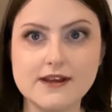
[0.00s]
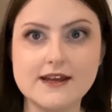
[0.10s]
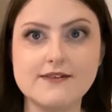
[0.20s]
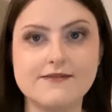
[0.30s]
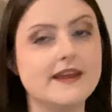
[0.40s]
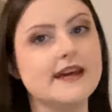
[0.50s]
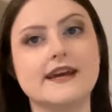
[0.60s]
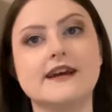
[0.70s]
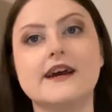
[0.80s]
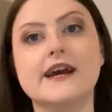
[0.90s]

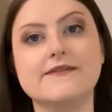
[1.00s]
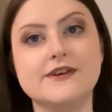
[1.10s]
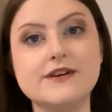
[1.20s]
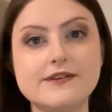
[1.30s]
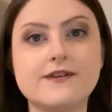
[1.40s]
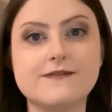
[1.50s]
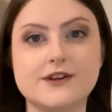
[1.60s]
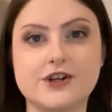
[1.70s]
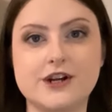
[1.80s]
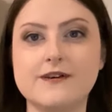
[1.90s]
If you know for
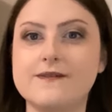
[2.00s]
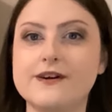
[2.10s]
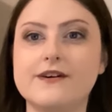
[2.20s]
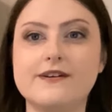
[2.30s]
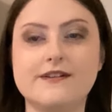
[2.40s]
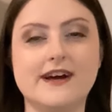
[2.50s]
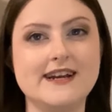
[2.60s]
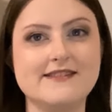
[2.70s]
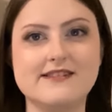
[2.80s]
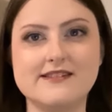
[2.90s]
sure what all
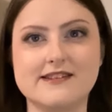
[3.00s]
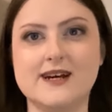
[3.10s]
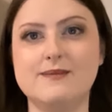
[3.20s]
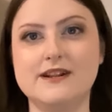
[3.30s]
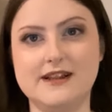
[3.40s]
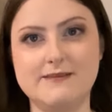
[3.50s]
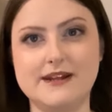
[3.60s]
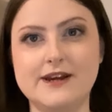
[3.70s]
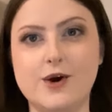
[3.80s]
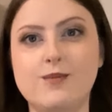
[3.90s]
heights these come in, let
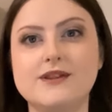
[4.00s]
me know.